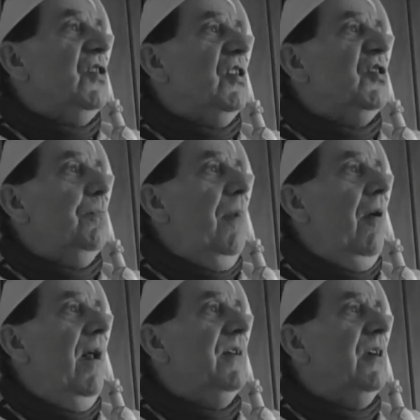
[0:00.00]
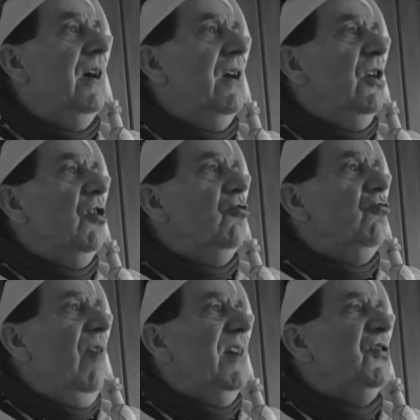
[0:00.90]
a spirit
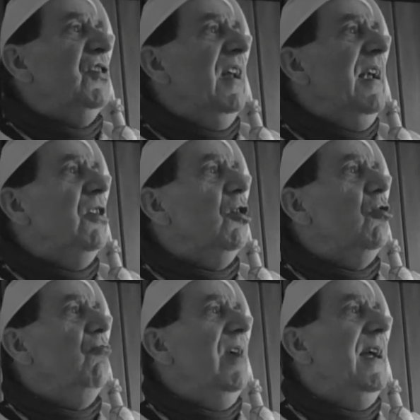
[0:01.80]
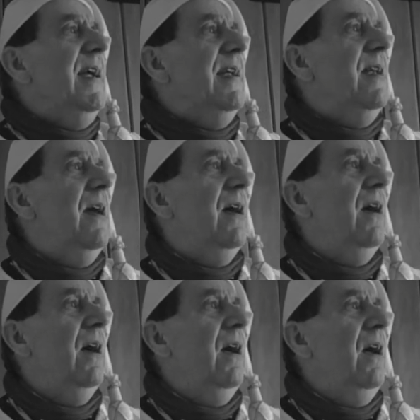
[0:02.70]
dressed in green,
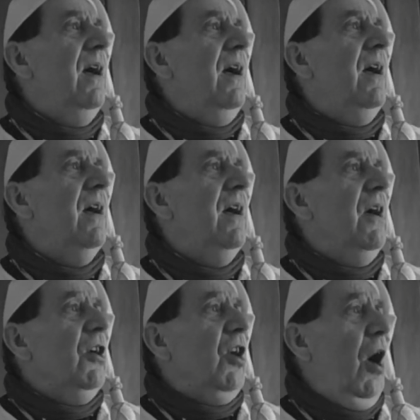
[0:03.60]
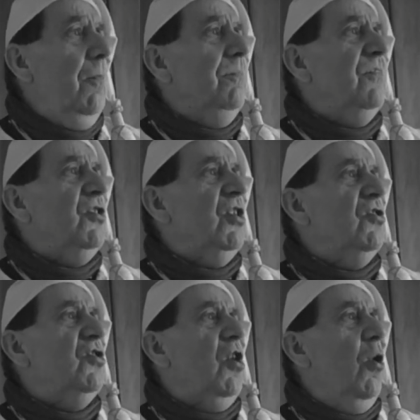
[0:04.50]
come to
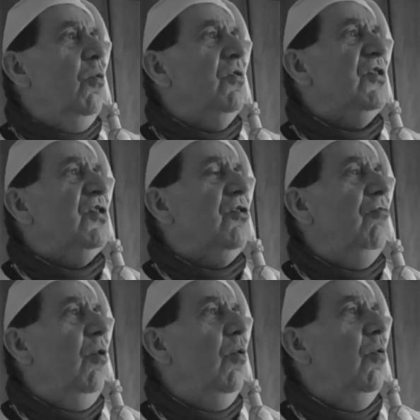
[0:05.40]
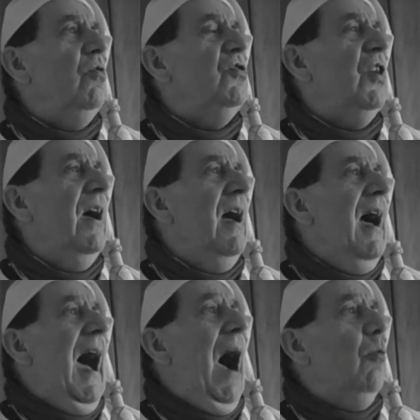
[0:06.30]
show Scrooge
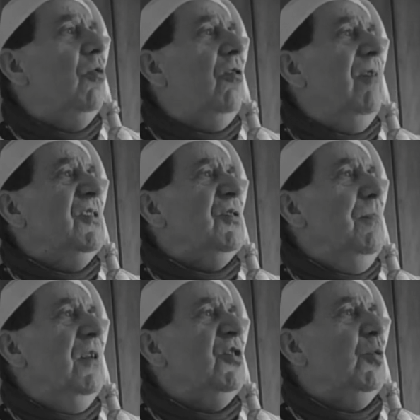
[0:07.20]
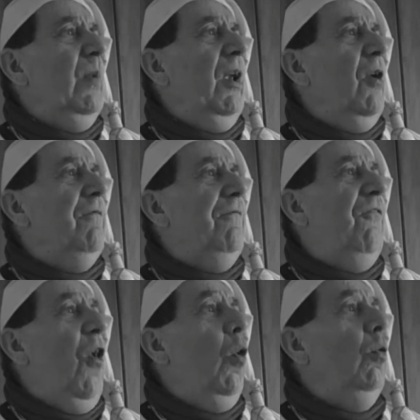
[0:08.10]
how Christmas will
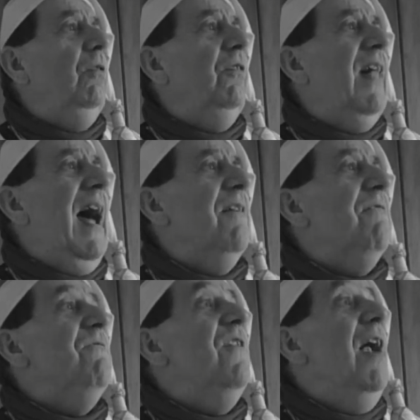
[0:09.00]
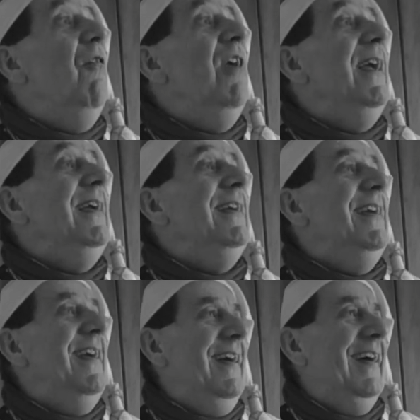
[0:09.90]
unfold that very
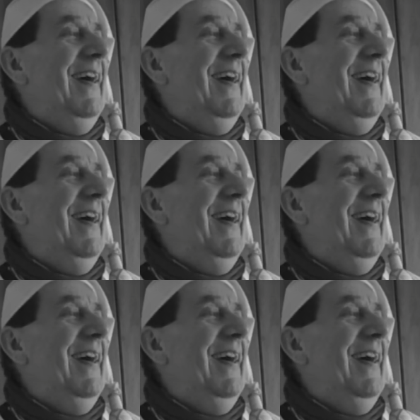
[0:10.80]
year.